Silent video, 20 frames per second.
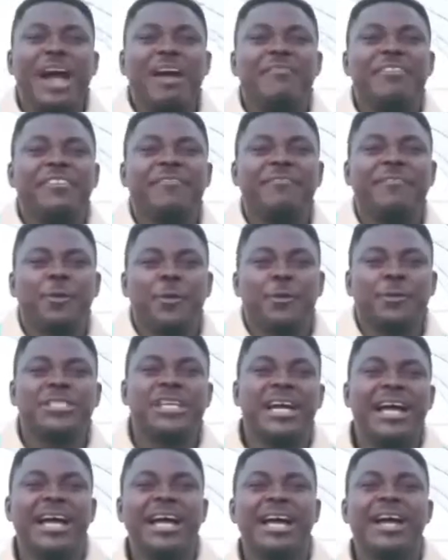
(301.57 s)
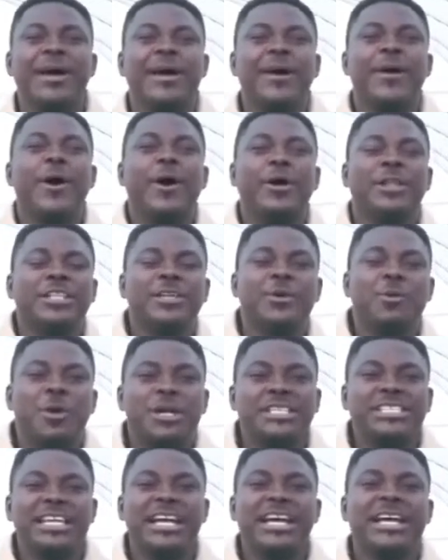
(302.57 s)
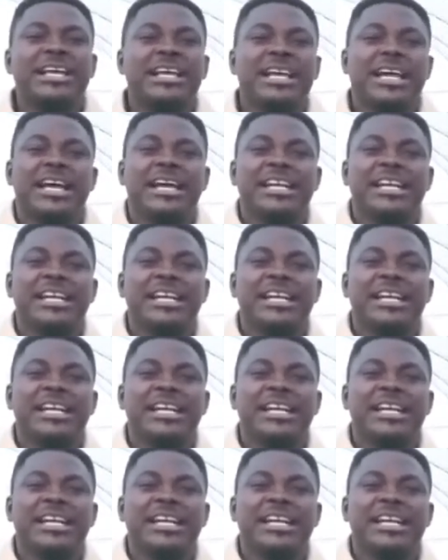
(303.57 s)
you have a floater on the water.